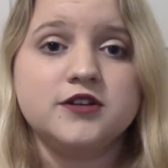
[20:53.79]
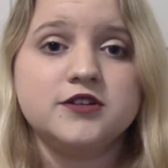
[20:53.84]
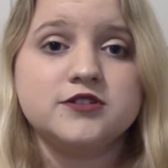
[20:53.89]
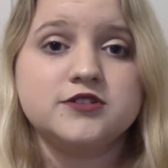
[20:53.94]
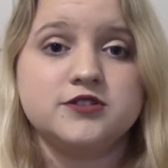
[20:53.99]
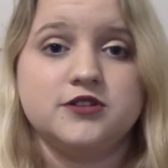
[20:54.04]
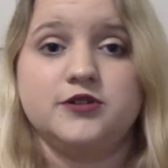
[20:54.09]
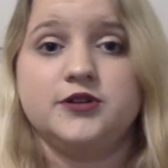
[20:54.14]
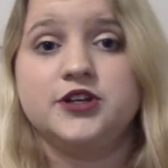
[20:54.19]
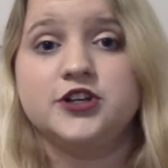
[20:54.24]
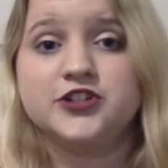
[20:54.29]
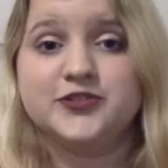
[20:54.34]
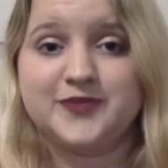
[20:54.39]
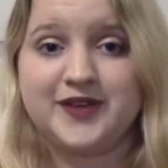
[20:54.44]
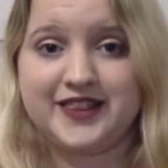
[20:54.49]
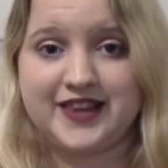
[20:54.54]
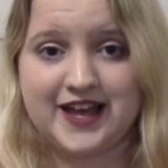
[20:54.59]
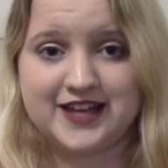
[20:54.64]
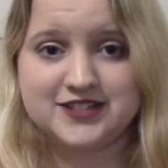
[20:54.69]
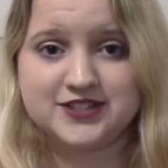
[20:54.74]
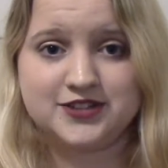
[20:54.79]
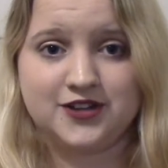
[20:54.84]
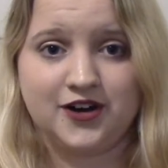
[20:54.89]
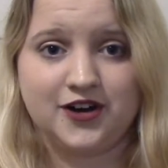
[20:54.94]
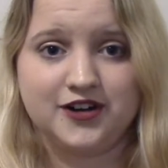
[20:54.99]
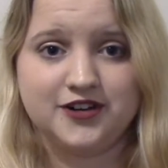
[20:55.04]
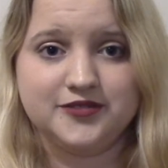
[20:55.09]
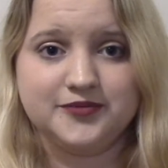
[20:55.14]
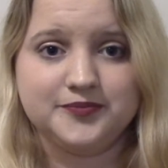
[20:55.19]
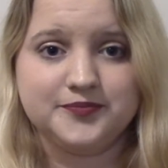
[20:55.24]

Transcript: So here's my last thought.